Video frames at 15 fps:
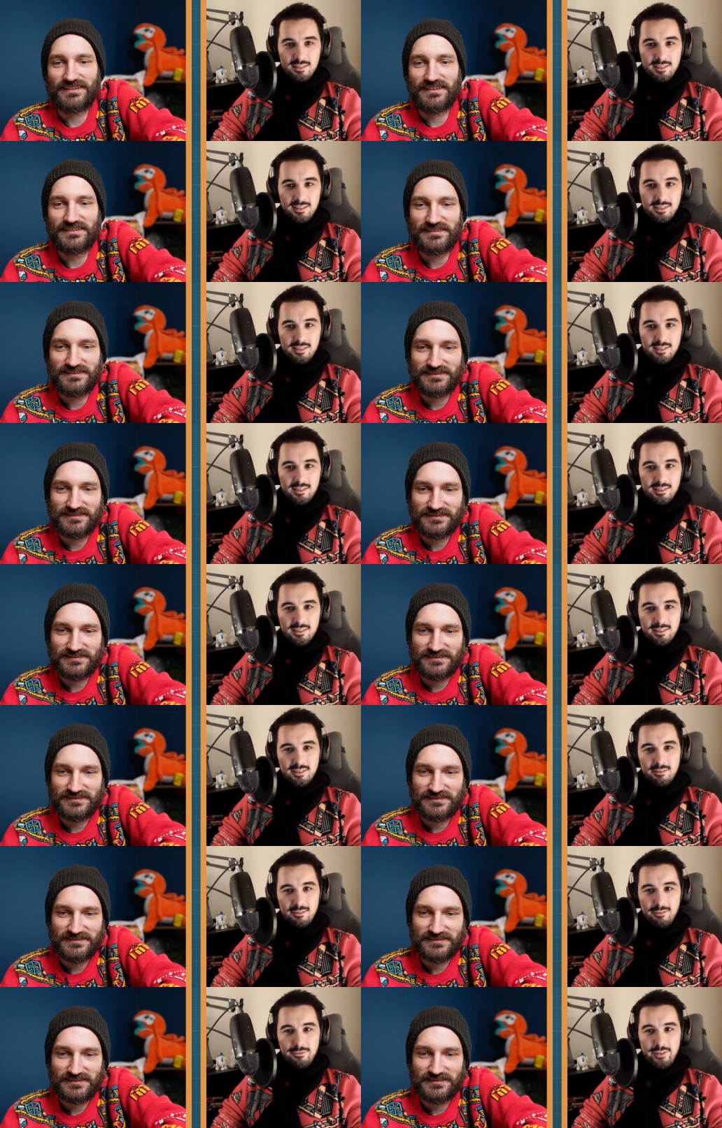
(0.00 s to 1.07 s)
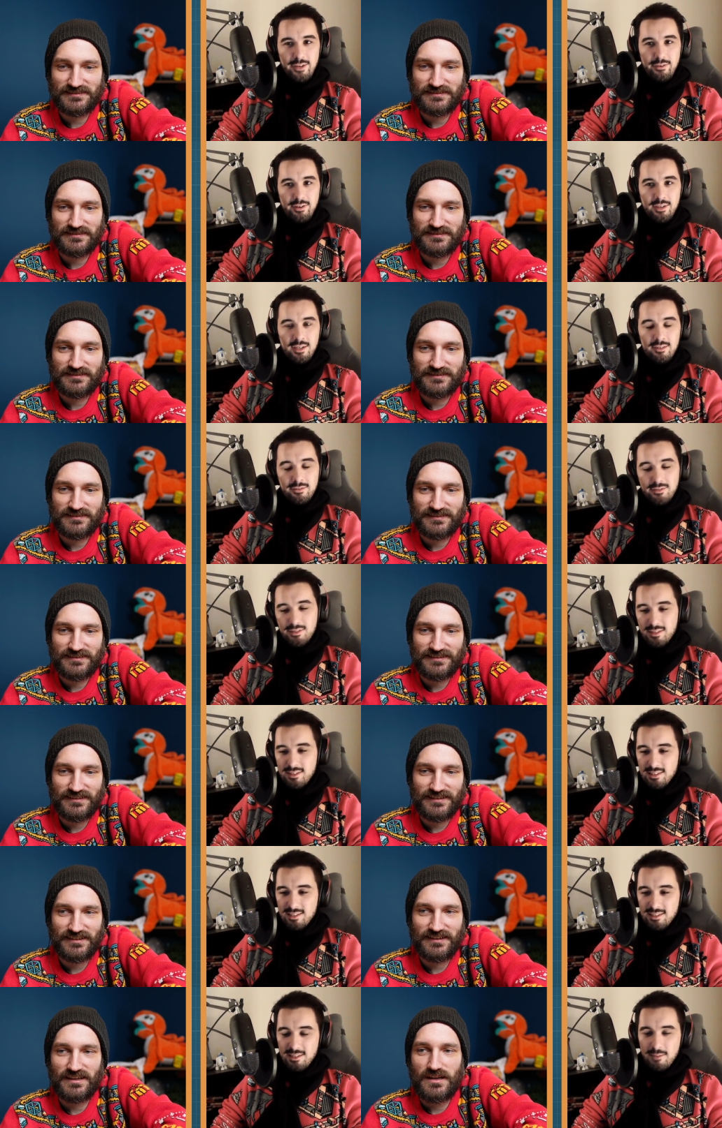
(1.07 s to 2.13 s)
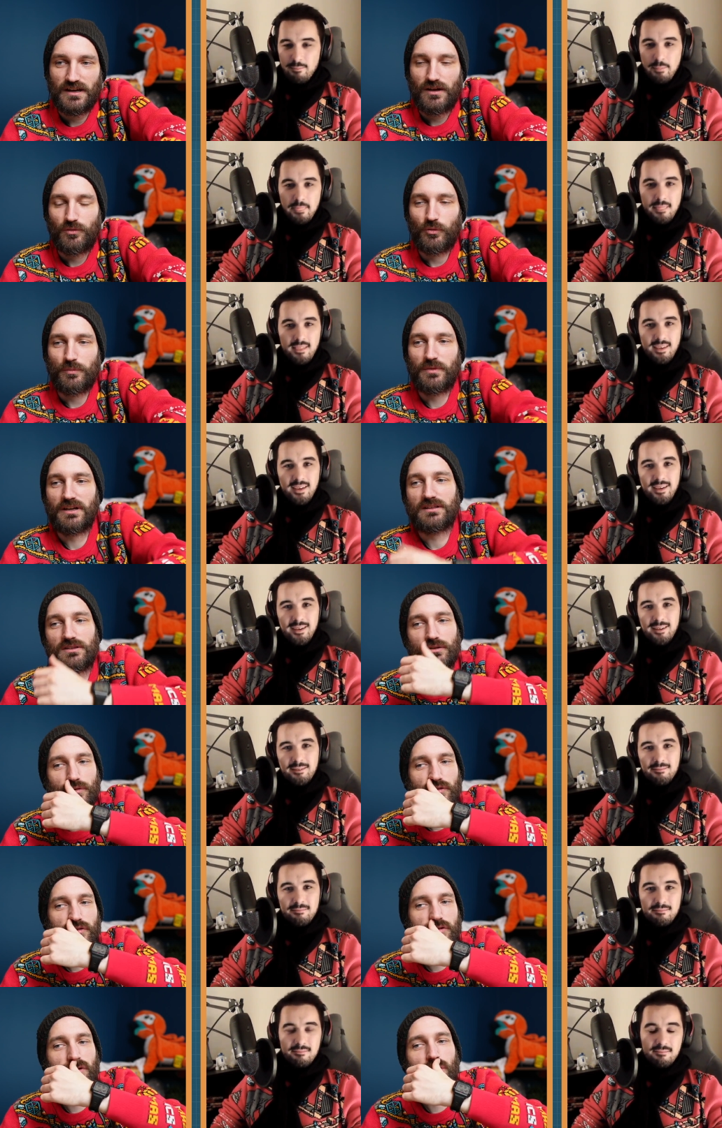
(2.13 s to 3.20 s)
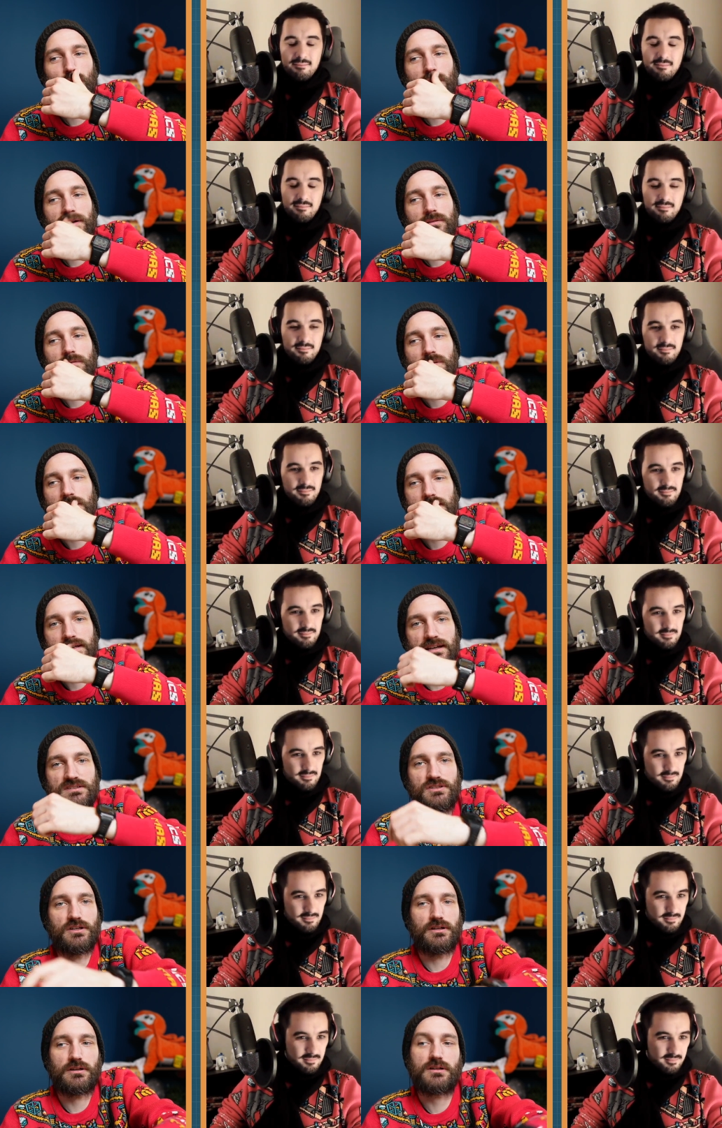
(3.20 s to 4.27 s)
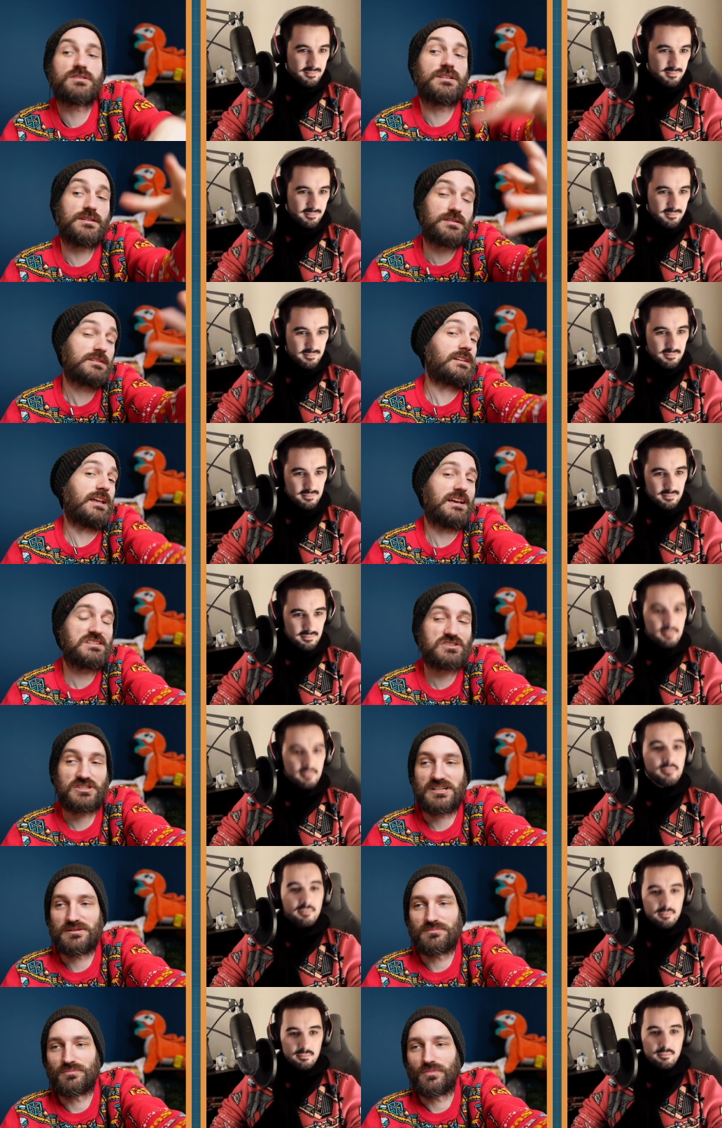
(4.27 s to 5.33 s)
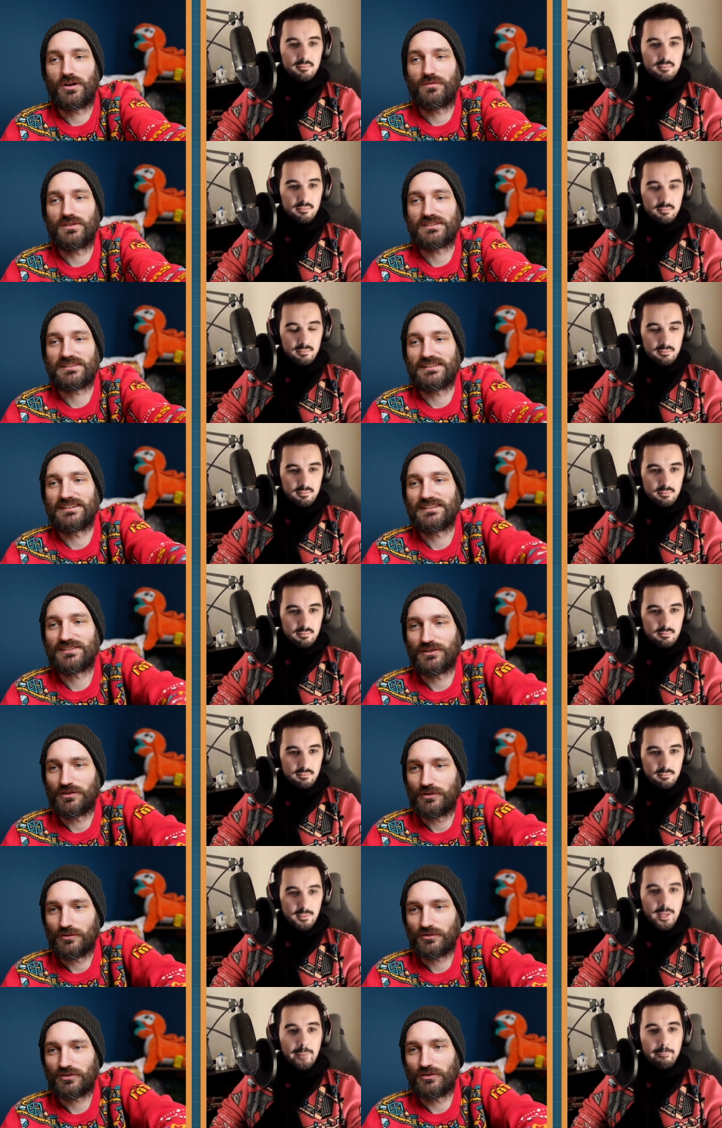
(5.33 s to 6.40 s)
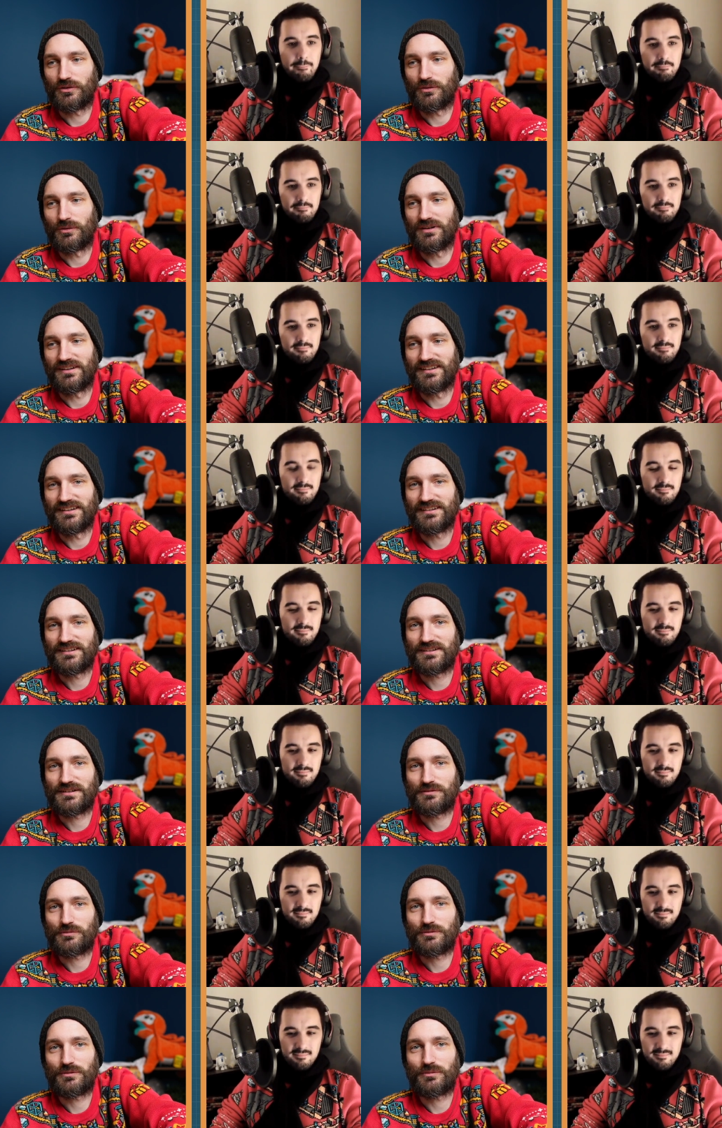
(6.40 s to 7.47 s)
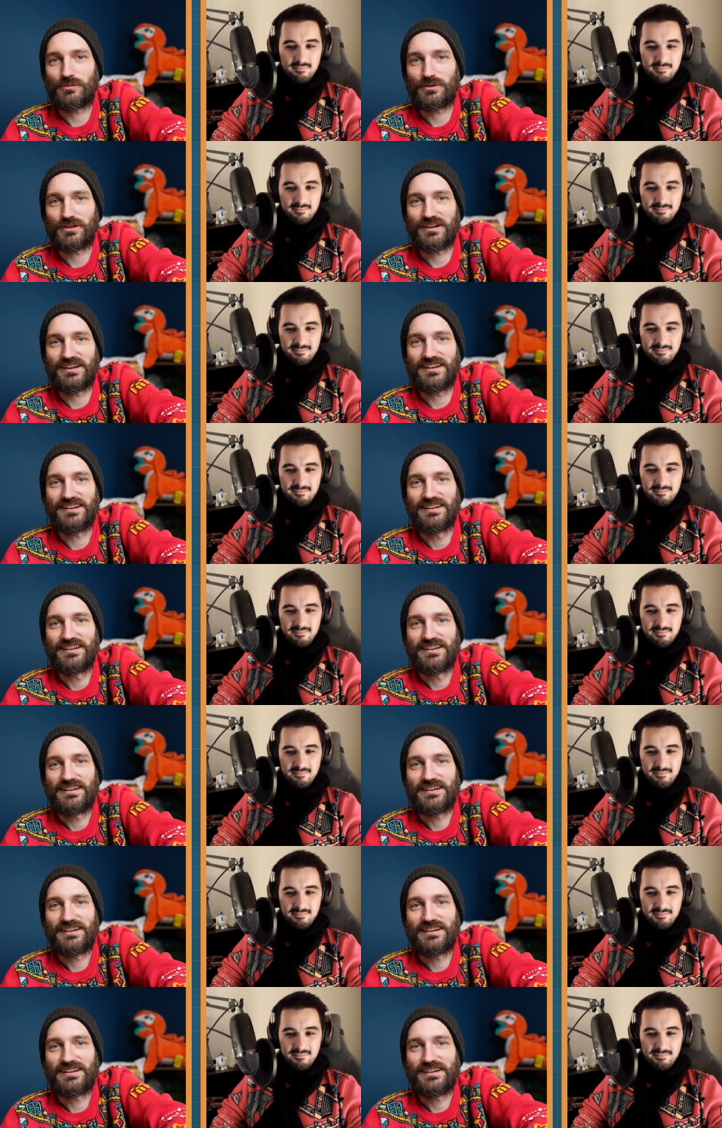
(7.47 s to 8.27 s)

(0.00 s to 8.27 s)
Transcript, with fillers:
Speaker 1: yeah. Well, fair enough. Yeah,
Speaker 2: we might yeah. do. So next year, because this is the last stream, obviously, so so uh, we're gonna